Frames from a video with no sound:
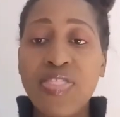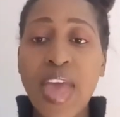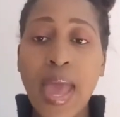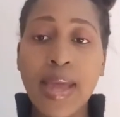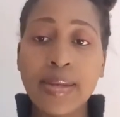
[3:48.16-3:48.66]

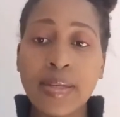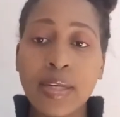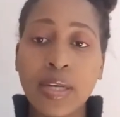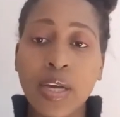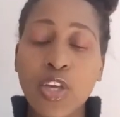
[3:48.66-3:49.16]
Then
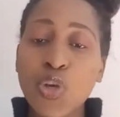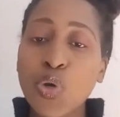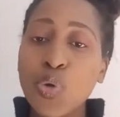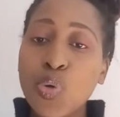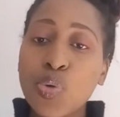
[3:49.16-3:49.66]

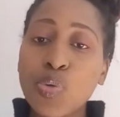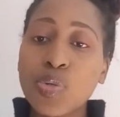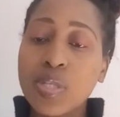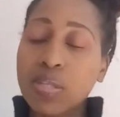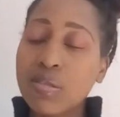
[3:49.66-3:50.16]

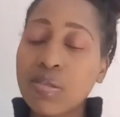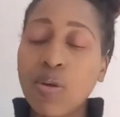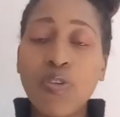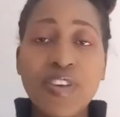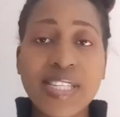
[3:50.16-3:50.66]
you
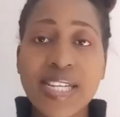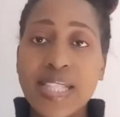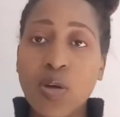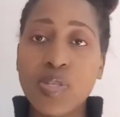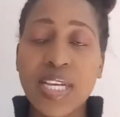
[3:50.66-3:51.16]
obviously
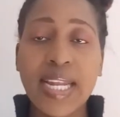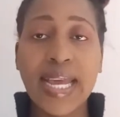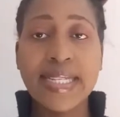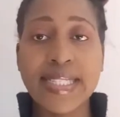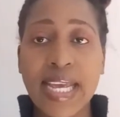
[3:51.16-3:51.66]
they'll set
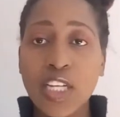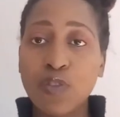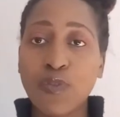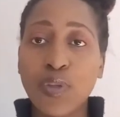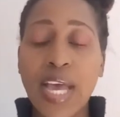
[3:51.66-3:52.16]
a date
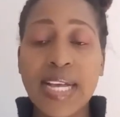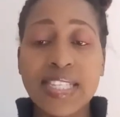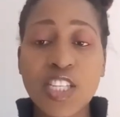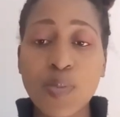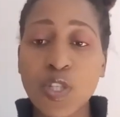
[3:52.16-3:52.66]
for the
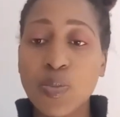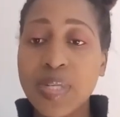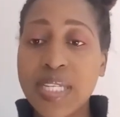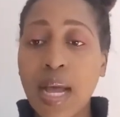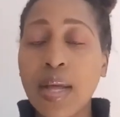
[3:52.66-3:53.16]
assessment to be
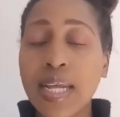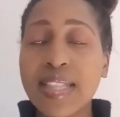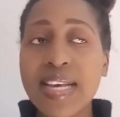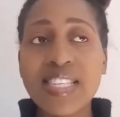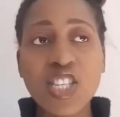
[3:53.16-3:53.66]
done, and
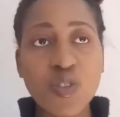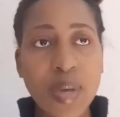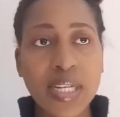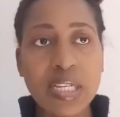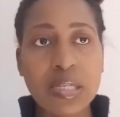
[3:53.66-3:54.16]
the
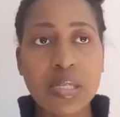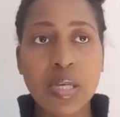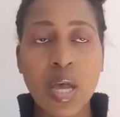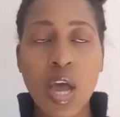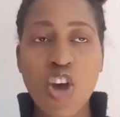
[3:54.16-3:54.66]
assessment is
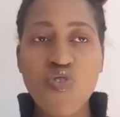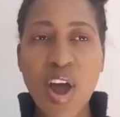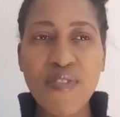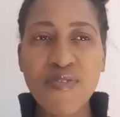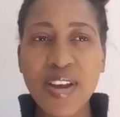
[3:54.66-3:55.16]

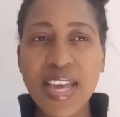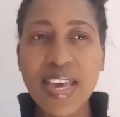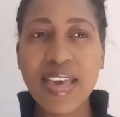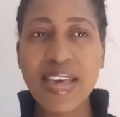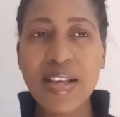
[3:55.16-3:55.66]

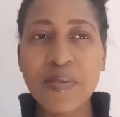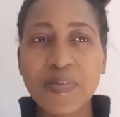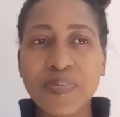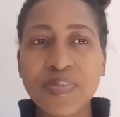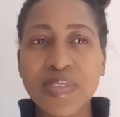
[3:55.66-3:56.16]
roughly
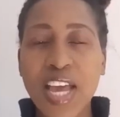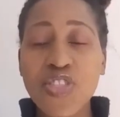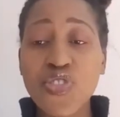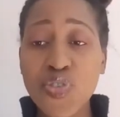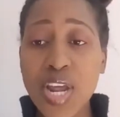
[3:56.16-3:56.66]
a
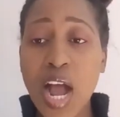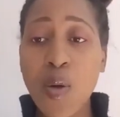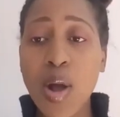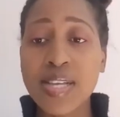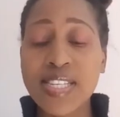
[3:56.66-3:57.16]

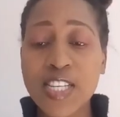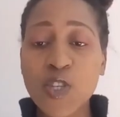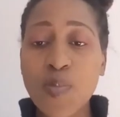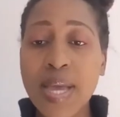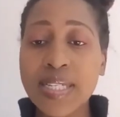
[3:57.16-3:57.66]
3-hour
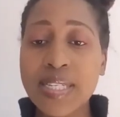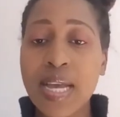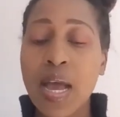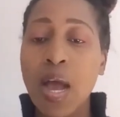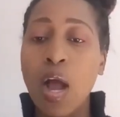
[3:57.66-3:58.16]
assessment,
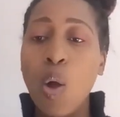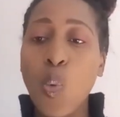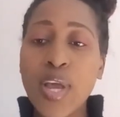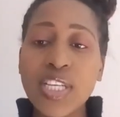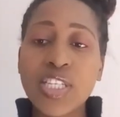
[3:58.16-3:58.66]

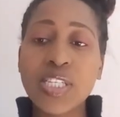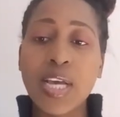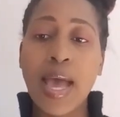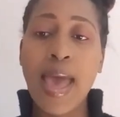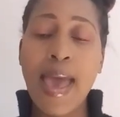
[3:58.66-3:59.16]
which
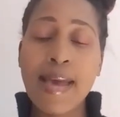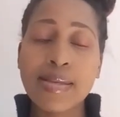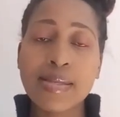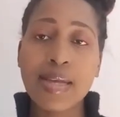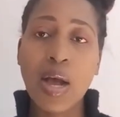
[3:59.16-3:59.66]

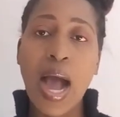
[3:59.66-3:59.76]
has